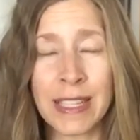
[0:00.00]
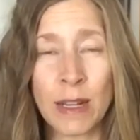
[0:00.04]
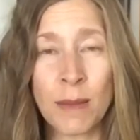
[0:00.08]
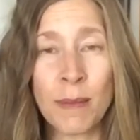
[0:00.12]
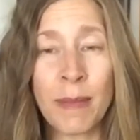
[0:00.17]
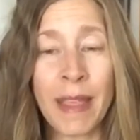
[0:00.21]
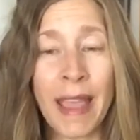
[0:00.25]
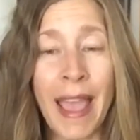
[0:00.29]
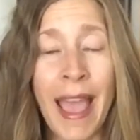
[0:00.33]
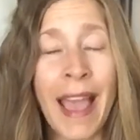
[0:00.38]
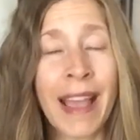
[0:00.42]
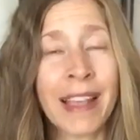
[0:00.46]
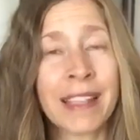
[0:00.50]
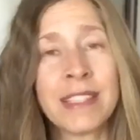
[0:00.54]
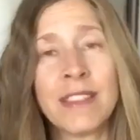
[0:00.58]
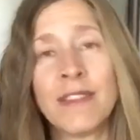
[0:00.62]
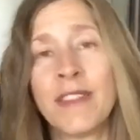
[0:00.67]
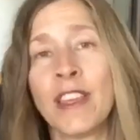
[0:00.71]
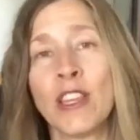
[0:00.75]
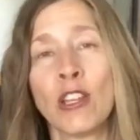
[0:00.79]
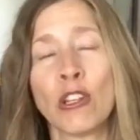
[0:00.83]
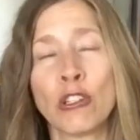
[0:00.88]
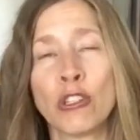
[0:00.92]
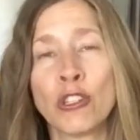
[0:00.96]
It may
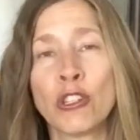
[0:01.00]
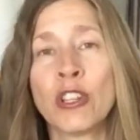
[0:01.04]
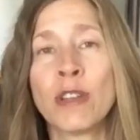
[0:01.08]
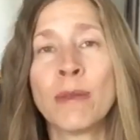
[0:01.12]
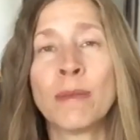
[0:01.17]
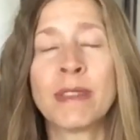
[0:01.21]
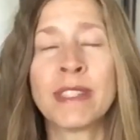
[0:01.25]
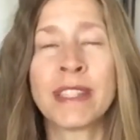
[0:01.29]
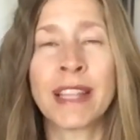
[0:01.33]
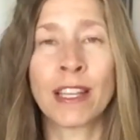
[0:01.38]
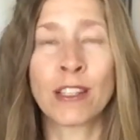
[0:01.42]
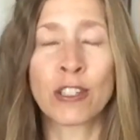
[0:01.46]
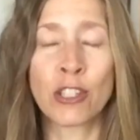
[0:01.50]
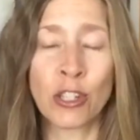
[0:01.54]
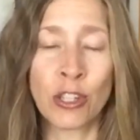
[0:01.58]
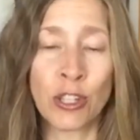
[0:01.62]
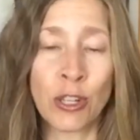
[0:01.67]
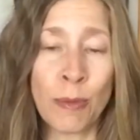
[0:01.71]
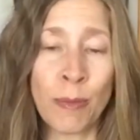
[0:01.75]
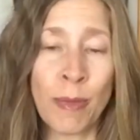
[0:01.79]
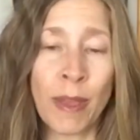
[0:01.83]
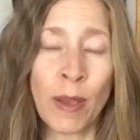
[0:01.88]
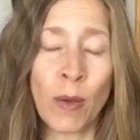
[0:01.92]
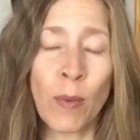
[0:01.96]
activate your dream sector in
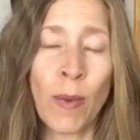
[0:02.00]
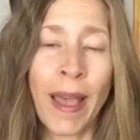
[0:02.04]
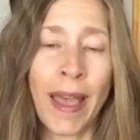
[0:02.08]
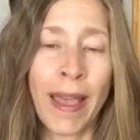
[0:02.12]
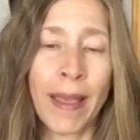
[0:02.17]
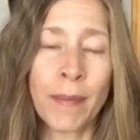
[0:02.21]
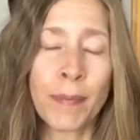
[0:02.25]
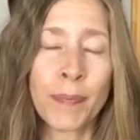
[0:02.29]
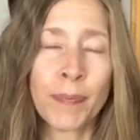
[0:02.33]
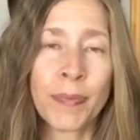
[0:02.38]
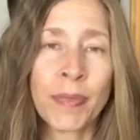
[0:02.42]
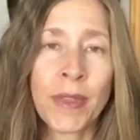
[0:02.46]
a big way.